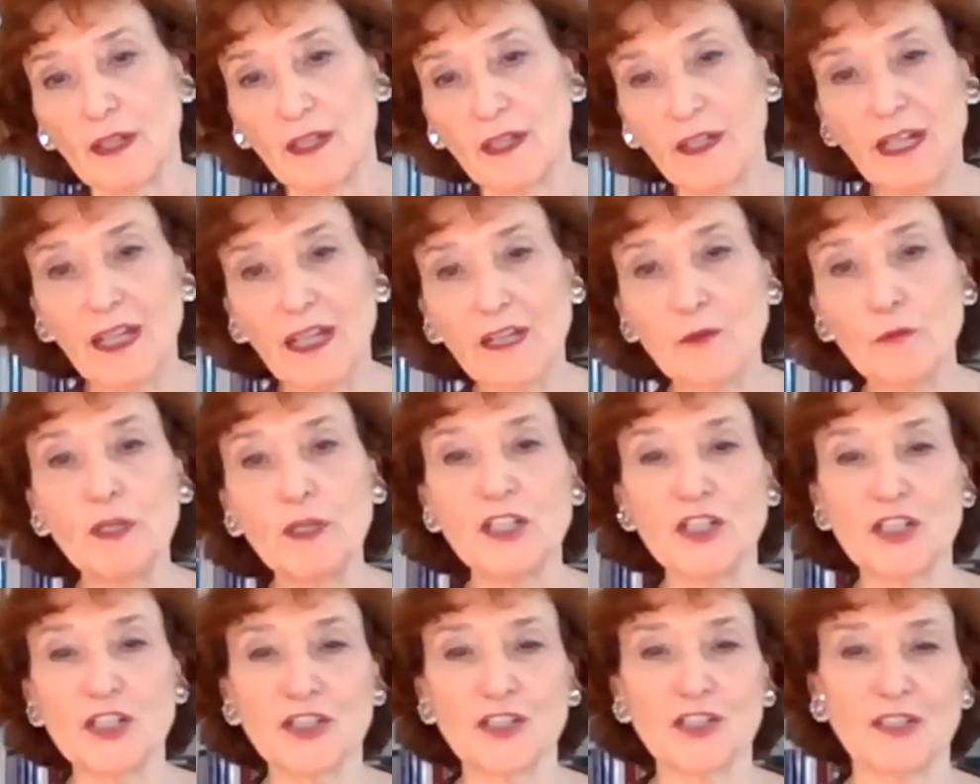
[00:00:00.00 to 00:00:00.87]
And I
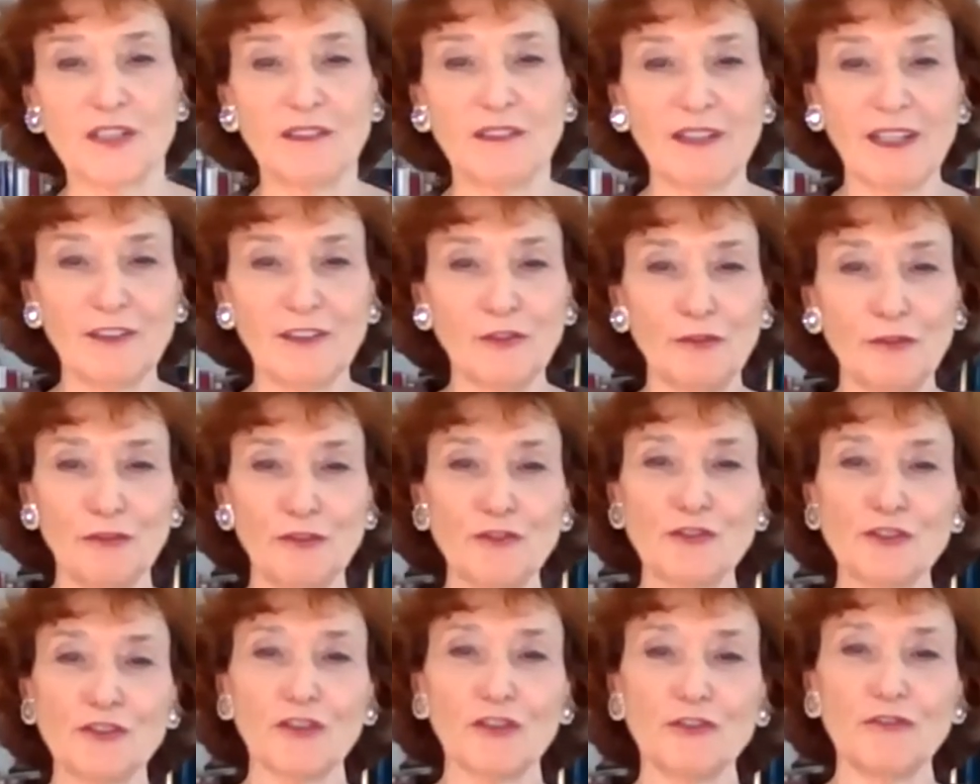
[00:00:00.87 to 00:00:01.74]
wish that the
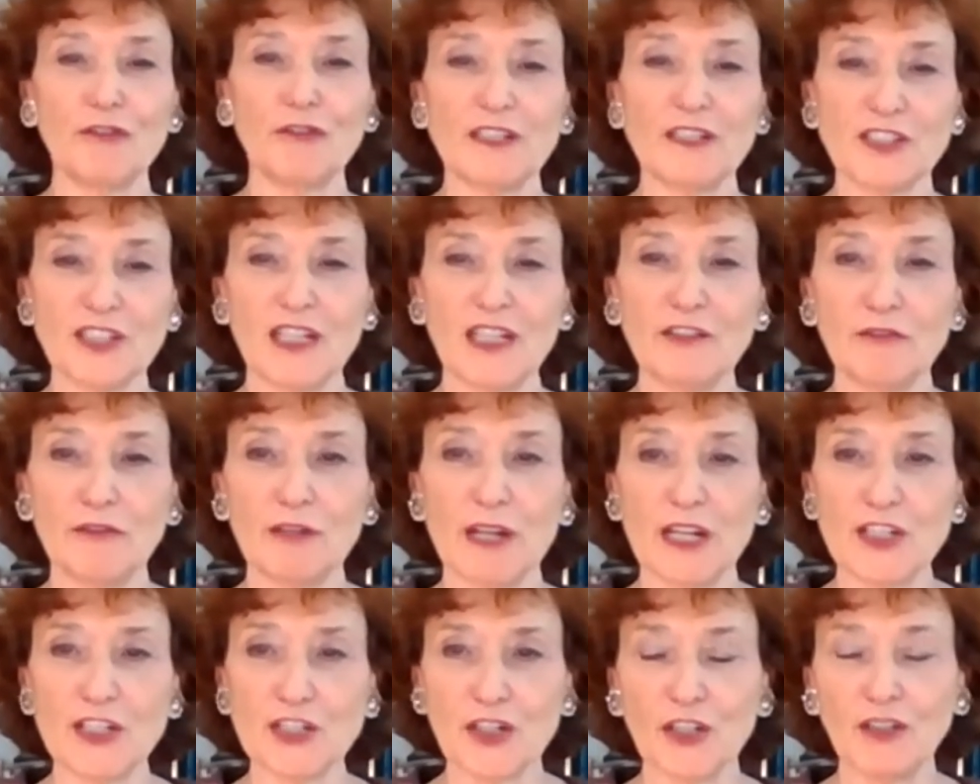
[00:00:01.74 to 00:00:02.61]
future
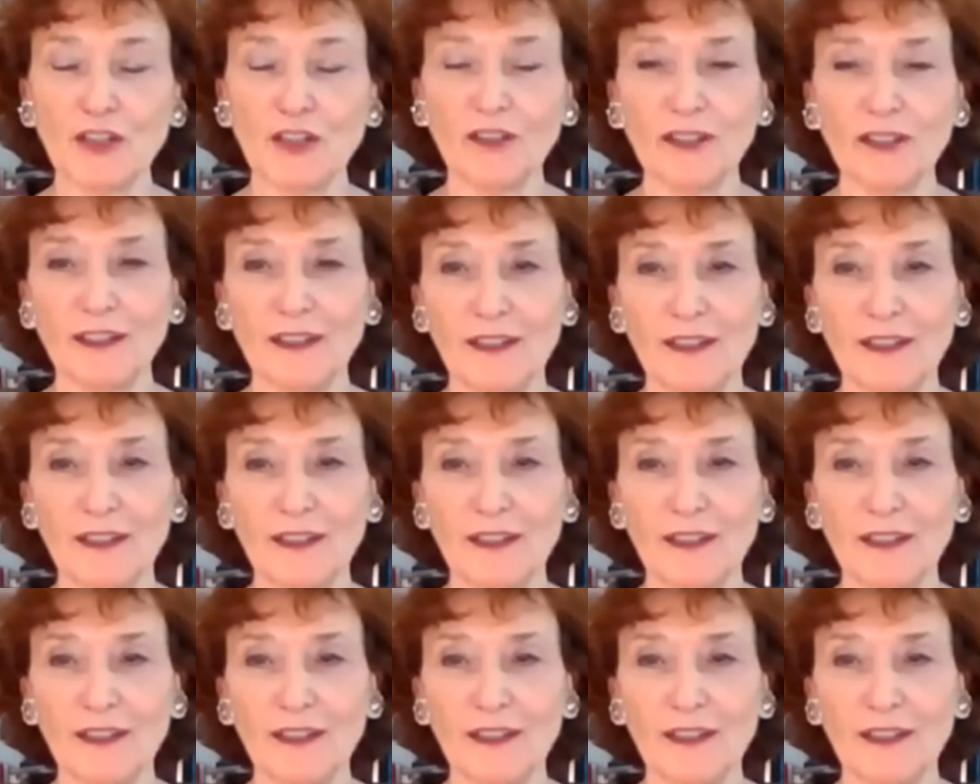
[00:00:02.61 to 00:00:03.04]
generation,